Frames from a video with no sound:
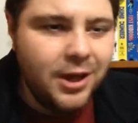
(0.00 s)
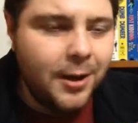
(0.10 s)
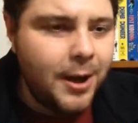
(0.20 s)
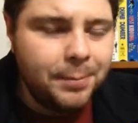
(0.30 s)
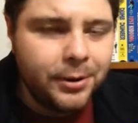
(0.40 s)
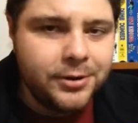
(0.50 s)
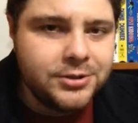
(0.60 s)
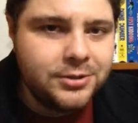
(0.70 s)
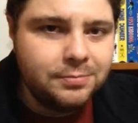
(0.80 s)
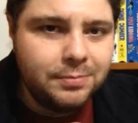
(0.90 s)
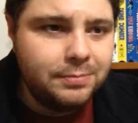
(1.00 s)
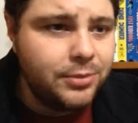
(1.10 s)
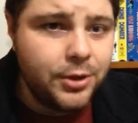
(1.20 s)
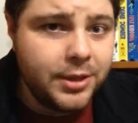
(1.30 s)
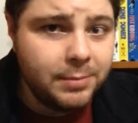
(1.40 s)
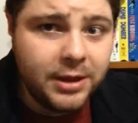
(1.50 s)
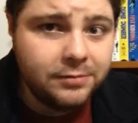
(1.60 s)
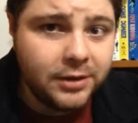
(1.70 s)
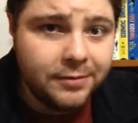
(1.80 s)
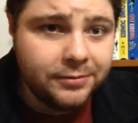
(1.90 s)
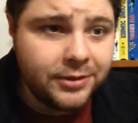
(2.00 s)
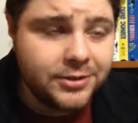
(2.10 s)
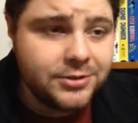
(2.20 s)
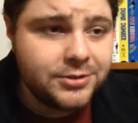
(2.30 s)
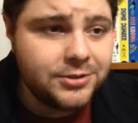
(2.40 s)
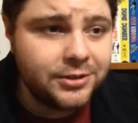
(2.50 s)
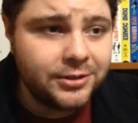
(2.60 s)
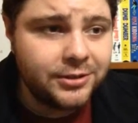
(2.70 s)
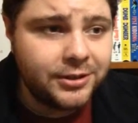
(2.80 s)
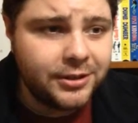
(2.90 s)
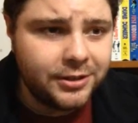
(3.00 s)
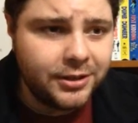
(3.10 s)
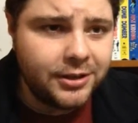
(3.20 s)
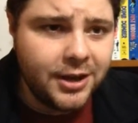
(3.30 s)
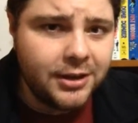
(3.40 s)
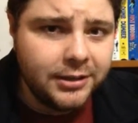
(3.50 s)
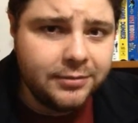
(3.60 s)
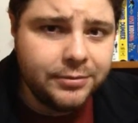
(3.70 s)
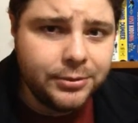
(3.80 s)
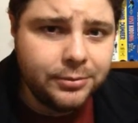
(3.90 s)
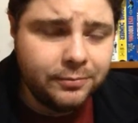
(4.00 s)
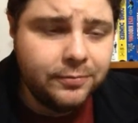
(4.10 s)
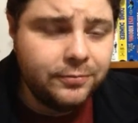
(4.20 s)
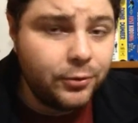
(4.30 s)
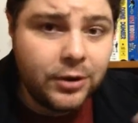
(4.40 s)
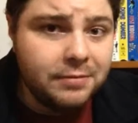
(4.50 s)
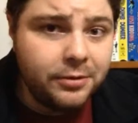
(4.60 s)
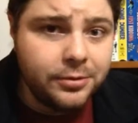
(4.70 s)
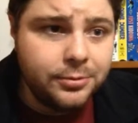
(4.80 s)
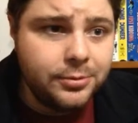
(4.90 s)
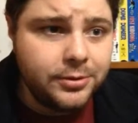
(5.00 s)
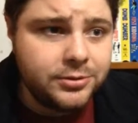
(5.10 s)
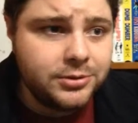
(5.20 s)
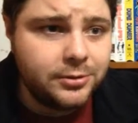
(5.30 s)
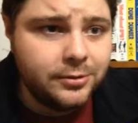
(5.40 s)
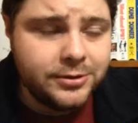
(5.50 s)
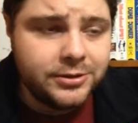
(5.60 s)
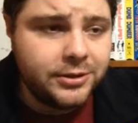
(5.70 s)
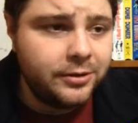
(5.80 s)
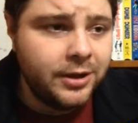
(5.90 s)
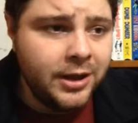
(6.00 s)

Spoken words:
a person, though they may have left us, they kind of live forever through those stories,